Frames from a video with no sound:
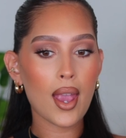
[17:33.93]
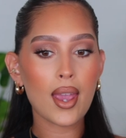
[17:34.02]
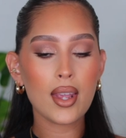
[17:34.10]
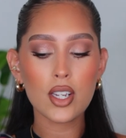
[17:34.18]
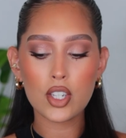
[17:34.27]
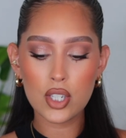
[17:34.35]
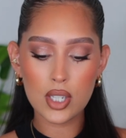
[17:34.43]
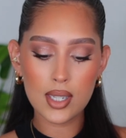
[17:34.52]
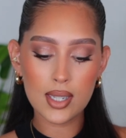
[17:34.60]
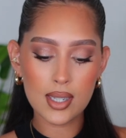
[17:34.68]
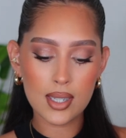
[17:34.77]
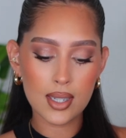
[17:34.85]
it is
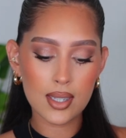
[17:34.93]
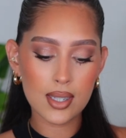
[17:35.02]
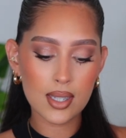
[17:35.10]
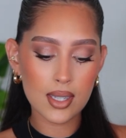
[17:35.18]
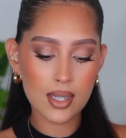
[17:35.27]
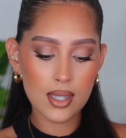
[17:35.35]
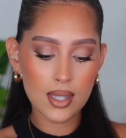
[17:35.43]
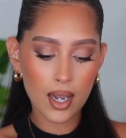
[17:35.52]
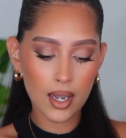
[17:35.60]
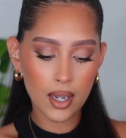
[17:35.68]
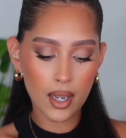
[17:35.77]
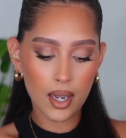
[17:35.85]
just
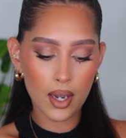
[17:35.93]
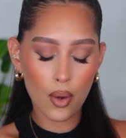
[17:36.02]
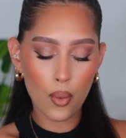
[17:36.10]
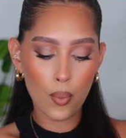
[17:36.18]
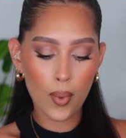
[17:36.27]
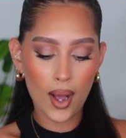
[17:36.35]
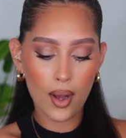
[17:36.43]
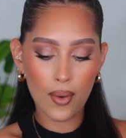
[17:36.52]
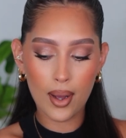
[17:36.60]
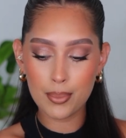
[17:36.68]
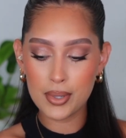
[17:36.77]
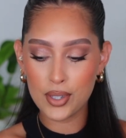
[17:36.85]
stunning wow
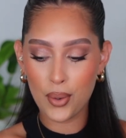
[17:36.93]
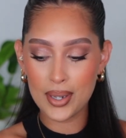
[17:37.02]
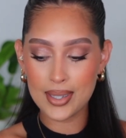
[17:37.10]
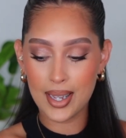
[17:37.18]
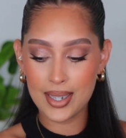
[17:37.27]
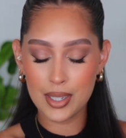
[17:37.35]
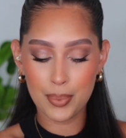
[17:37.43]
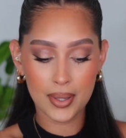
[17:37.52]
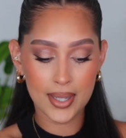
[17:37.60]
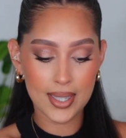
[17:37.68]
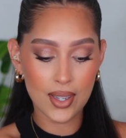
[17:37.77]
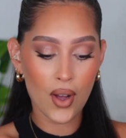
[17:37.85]
i'm so excited to
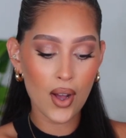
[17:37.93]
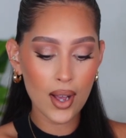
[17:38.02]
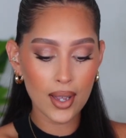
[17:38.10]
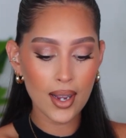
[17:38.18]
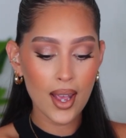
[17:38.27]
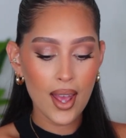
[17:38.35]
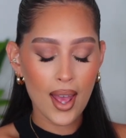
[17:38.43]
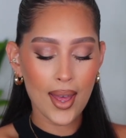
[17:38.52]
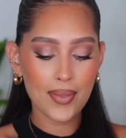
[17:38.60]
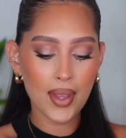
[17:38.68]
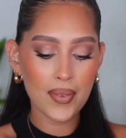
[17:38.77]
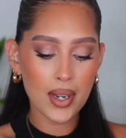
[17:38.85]
put these on
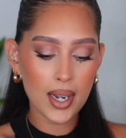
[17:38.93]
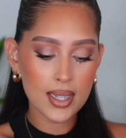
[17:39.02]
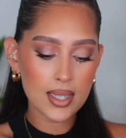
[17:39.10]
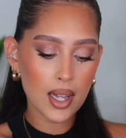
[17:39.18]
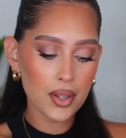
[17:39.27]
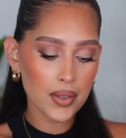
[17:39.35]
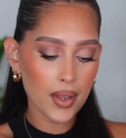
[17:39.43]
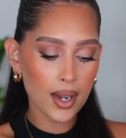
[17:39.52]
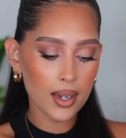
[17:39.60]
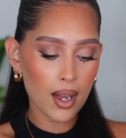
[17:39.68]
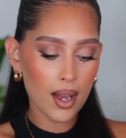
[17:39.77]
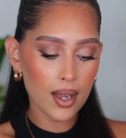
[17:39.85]
and then the next color that
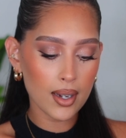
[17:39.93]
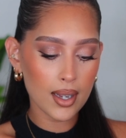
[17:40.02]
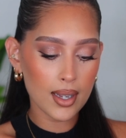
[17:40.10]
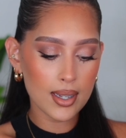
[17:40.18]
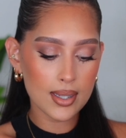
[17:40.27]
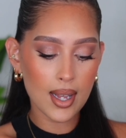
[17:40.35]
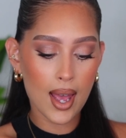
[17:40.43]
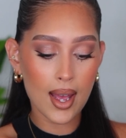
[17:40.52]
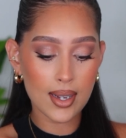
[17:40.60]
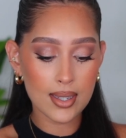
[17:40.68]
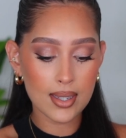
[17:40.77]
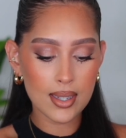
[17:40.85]
i got is
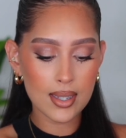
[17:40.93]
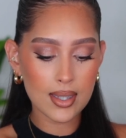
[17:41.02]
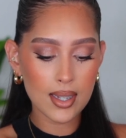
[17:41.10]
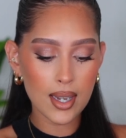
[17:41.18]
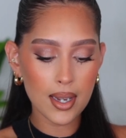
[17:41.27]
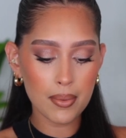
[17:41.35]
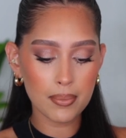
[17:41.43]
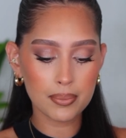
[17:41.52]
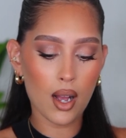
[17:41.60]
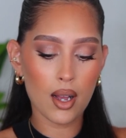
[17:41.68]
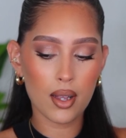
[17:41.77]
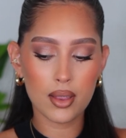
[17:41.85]
ecstasy
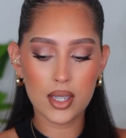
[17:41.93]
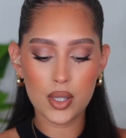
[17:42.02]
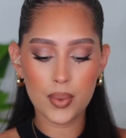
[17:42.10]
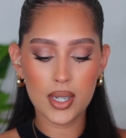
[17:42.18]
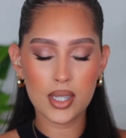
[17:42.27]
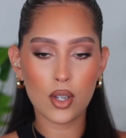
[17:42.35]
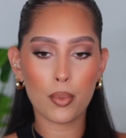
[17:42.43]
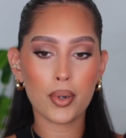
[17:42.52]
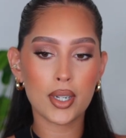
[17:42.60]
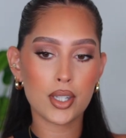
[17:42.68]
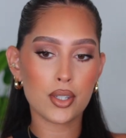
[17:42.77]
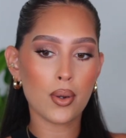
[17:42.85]
oh this one is so
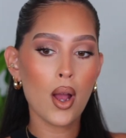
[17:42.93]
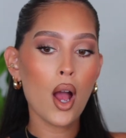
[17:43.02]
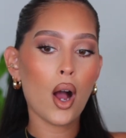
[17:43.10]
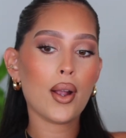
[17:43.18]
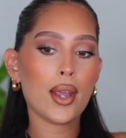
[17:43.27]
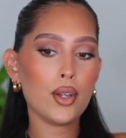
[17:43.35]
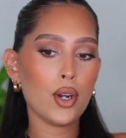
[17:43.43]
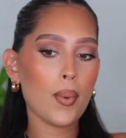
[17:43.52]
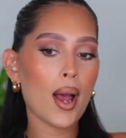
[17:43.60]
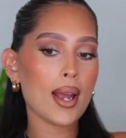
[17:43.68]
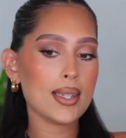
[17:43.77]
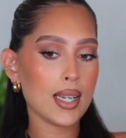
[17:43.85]
pretty too okay you know
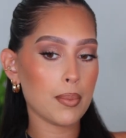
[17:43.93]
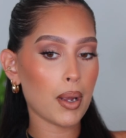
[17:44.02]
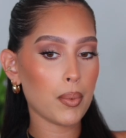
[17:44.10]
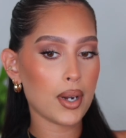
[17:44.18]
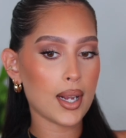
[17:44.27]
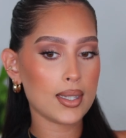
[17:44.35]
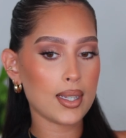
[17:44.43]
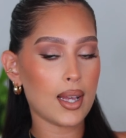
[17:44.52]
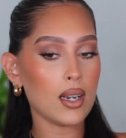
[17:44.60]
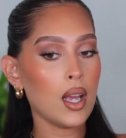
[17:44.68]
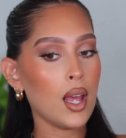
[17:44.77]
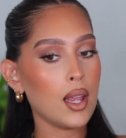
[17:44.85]
what i take back what i said